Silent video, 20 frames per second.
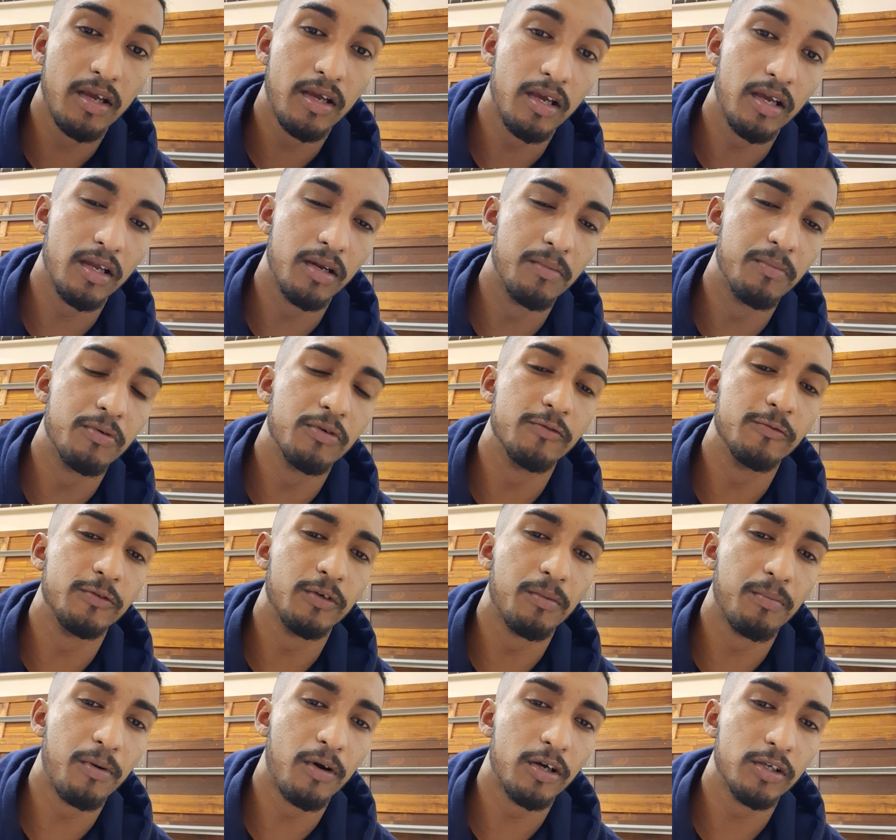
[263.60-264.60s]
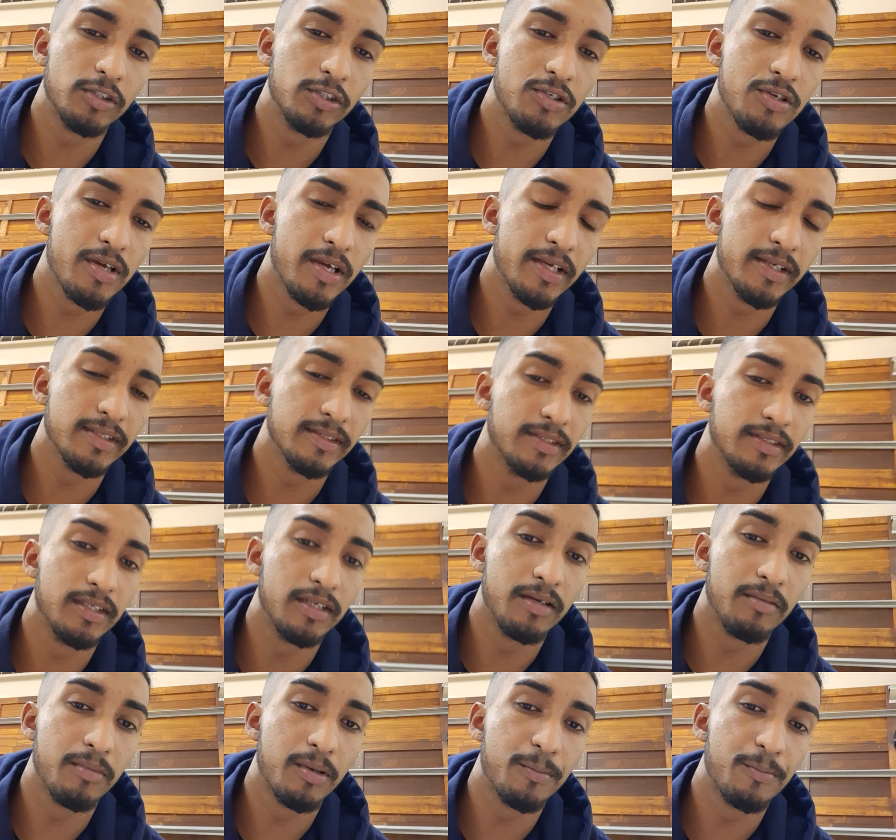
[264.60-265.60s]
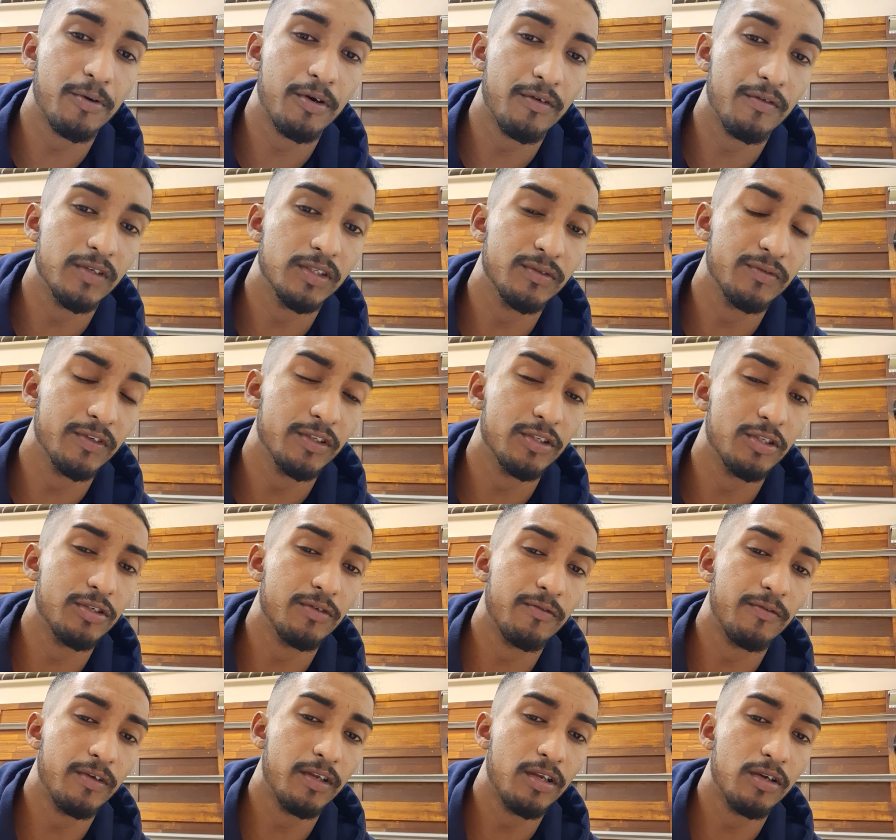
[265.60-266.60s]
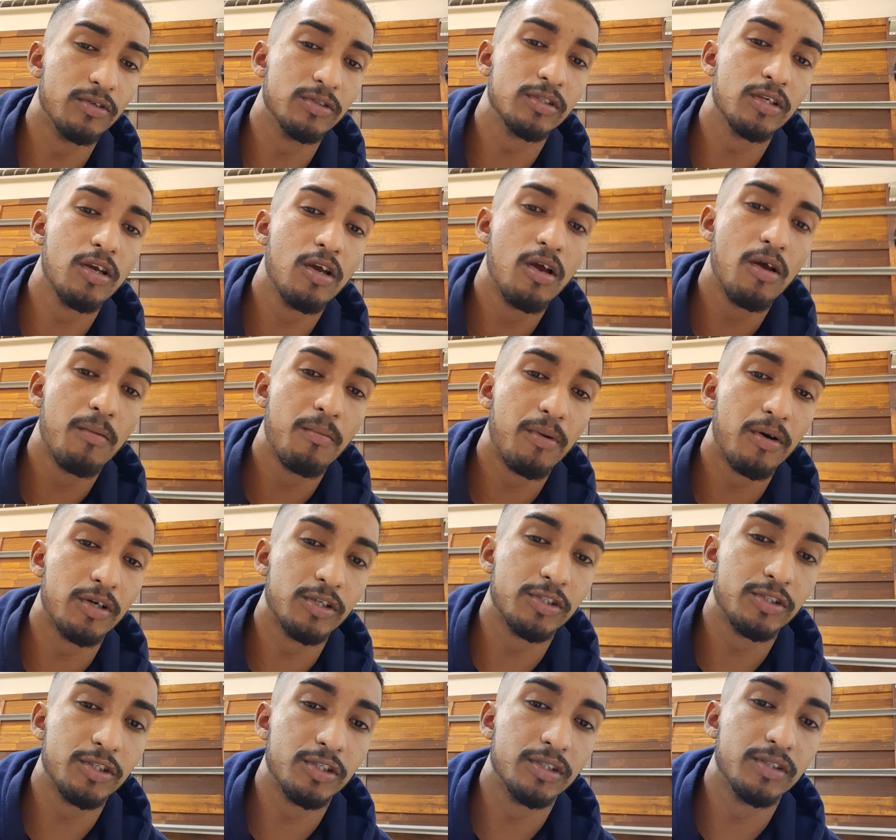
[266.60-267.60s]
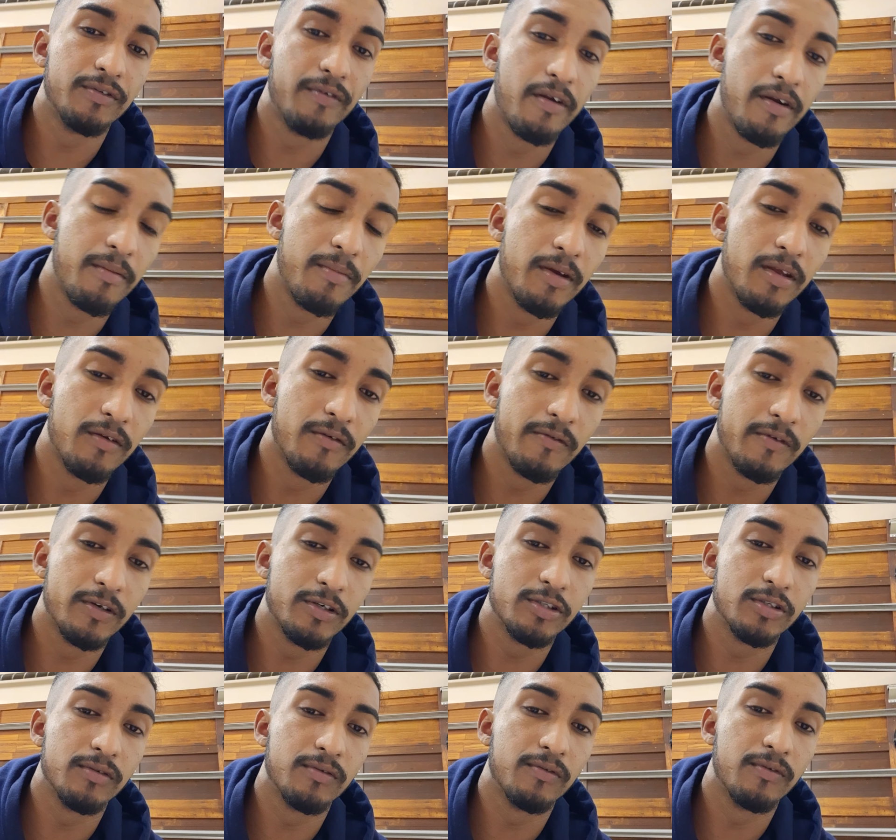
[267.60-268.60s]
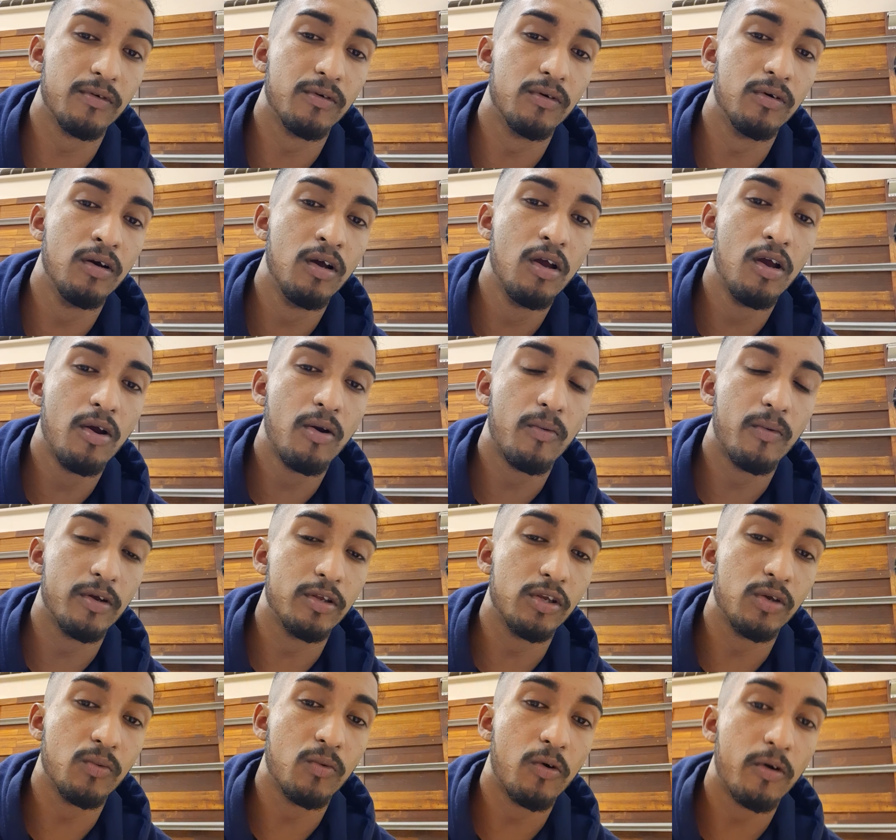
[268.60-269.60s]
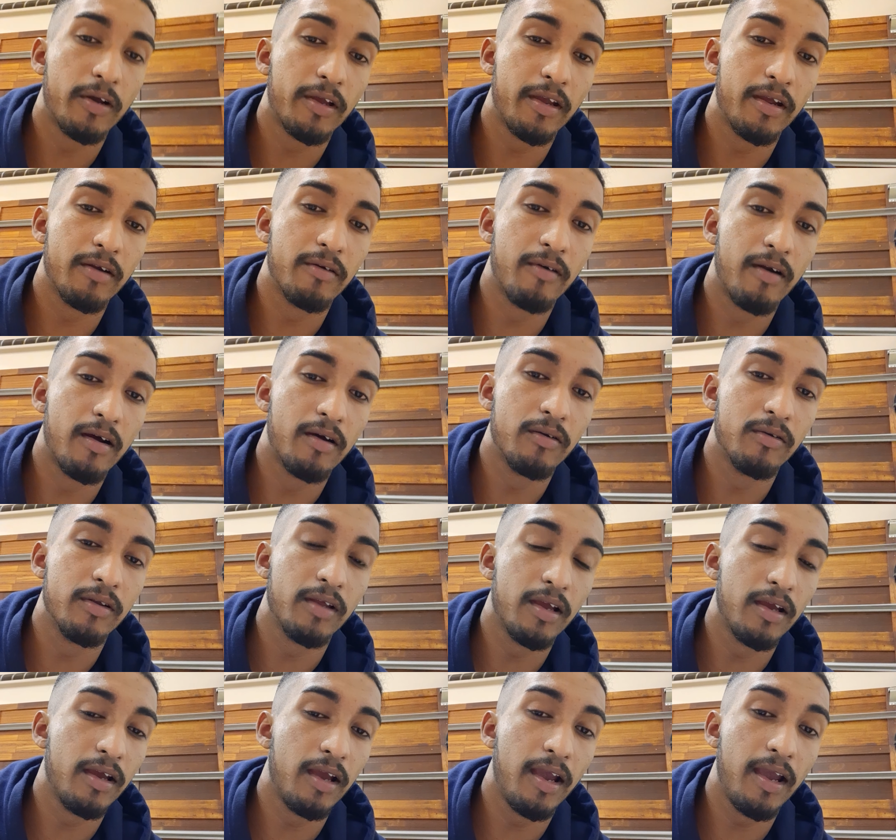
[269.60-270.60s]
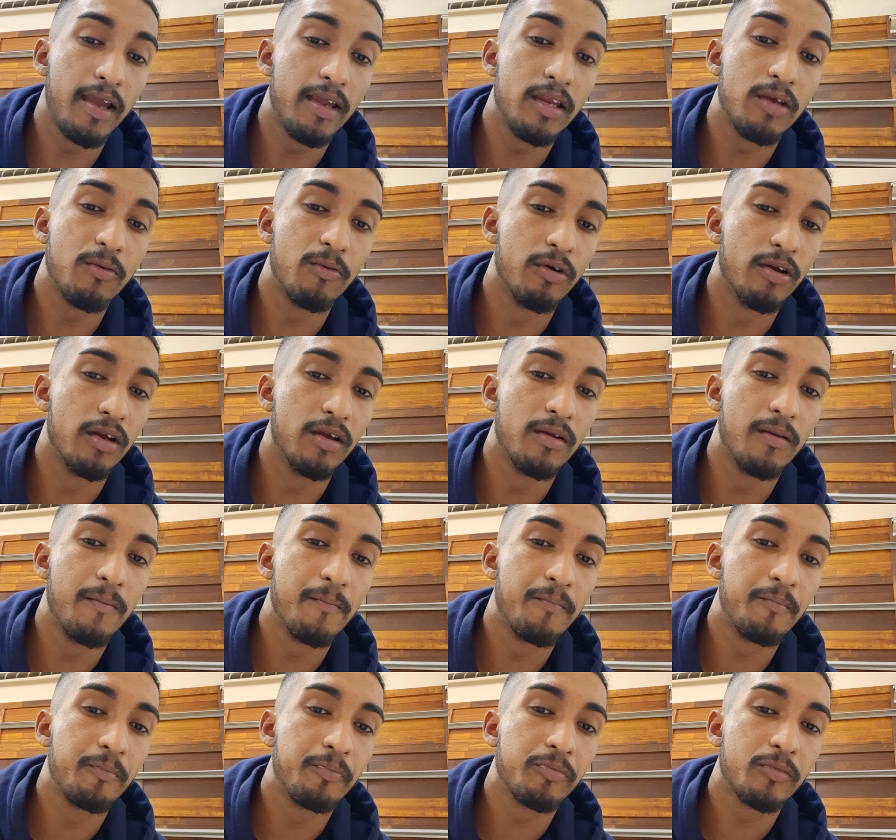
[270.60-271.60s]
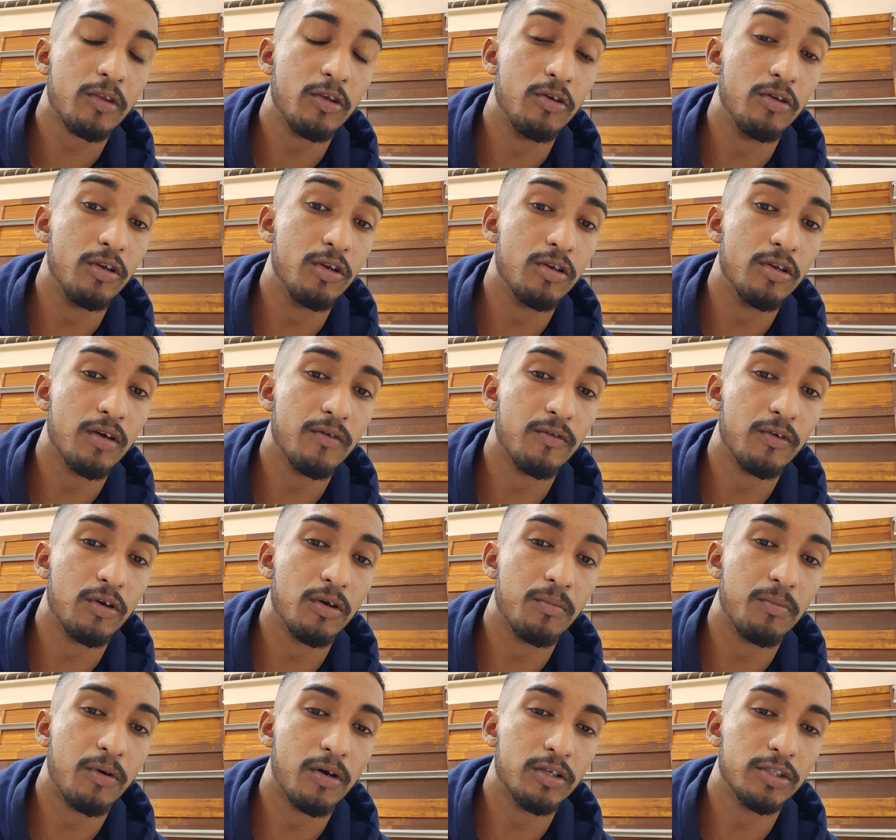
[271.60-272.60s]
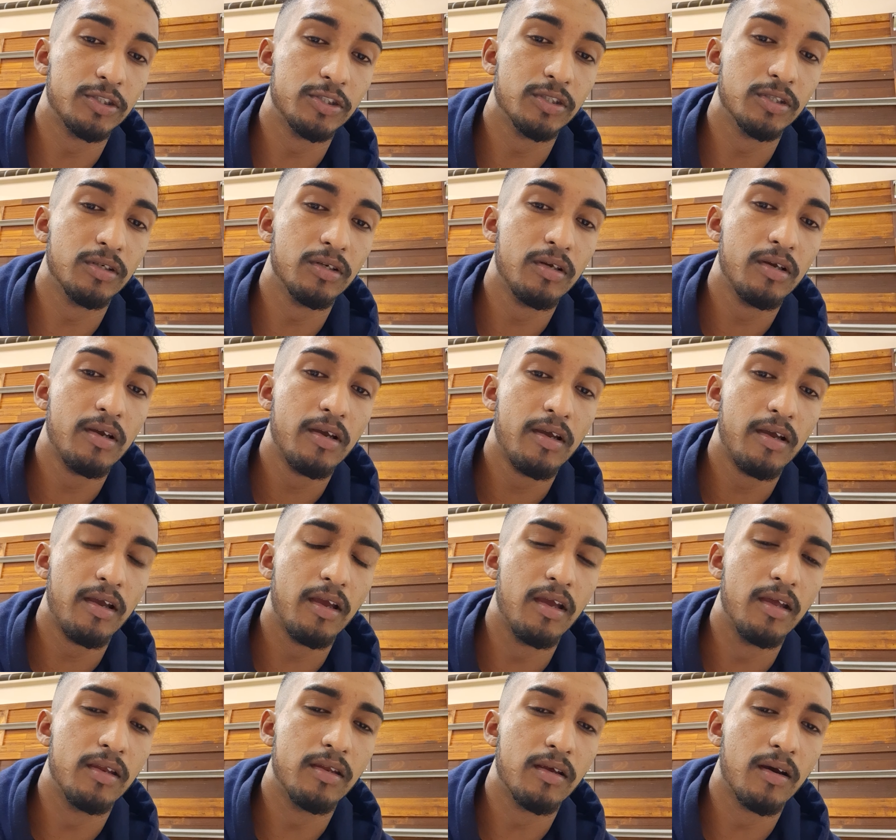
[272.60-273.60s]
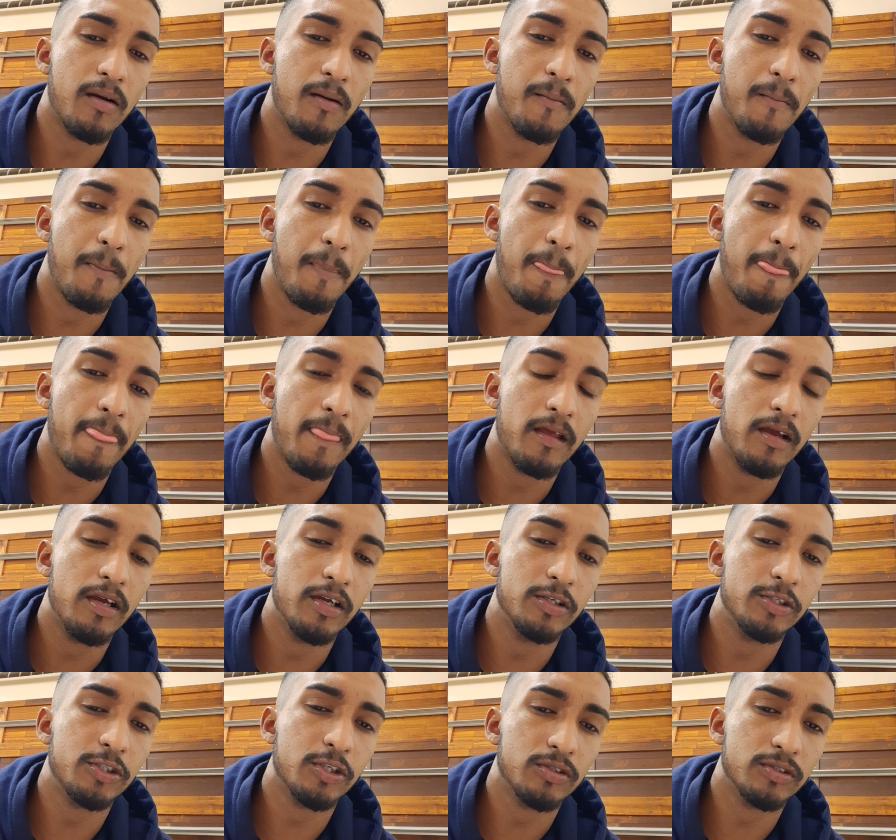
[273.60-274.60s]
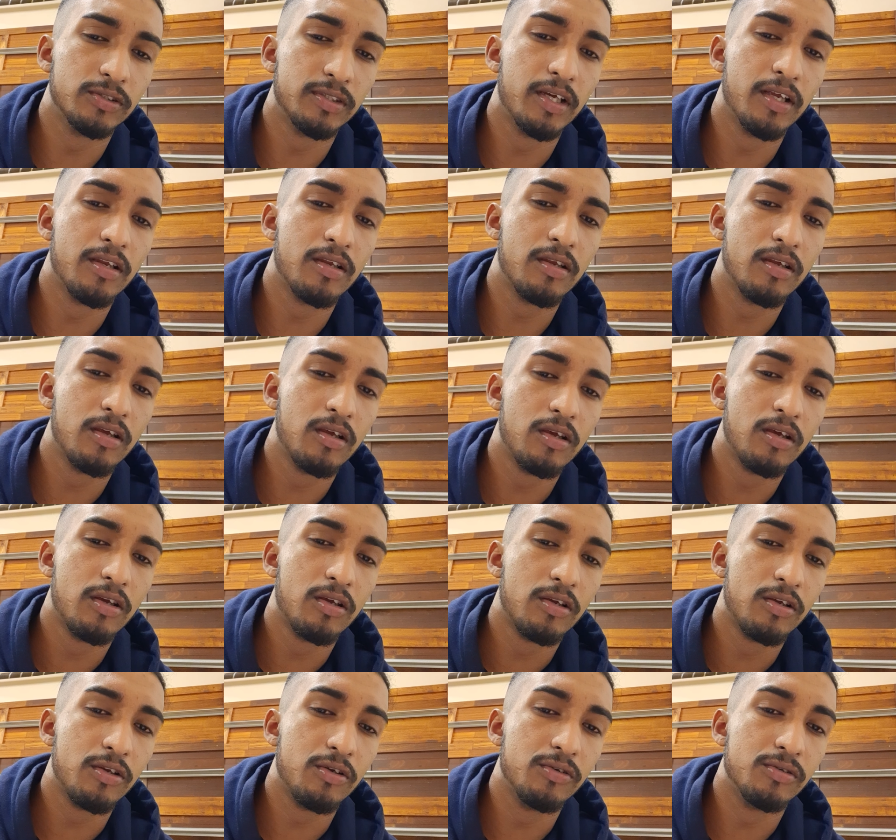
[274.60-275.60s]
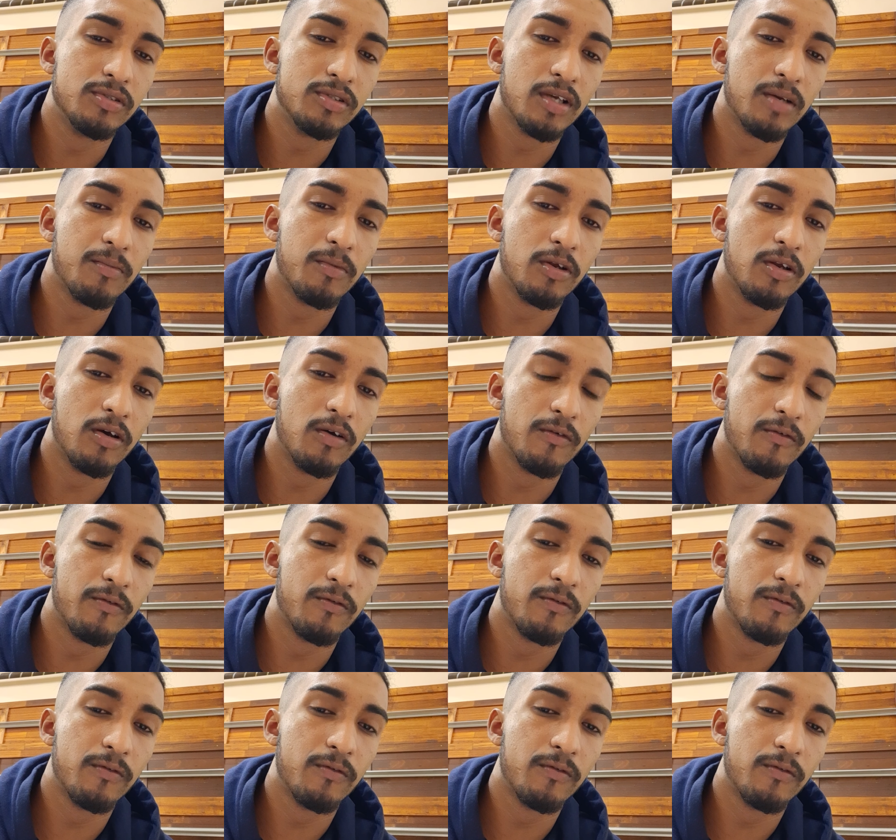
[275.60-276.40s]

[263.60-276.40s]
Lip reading: it improves your posture. As I said in my previous videos, posture is very beneficial for when you're walking around anywhere. You need to have a good posture. It shows that you're someone of